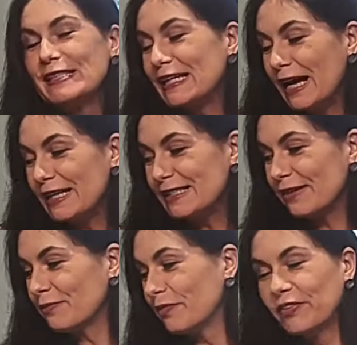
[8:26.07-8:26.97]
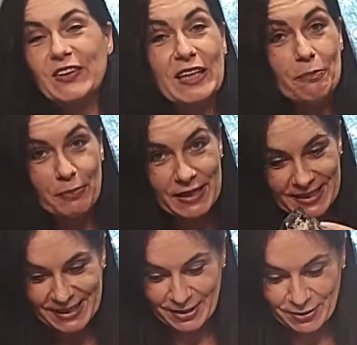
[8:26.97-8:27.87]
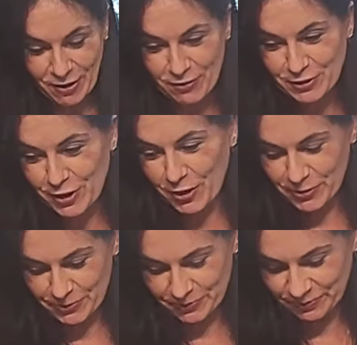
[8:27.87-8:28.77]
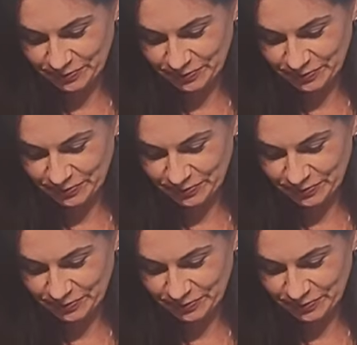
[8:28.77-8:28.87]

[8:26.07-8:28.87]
with another 3 pieces of dough.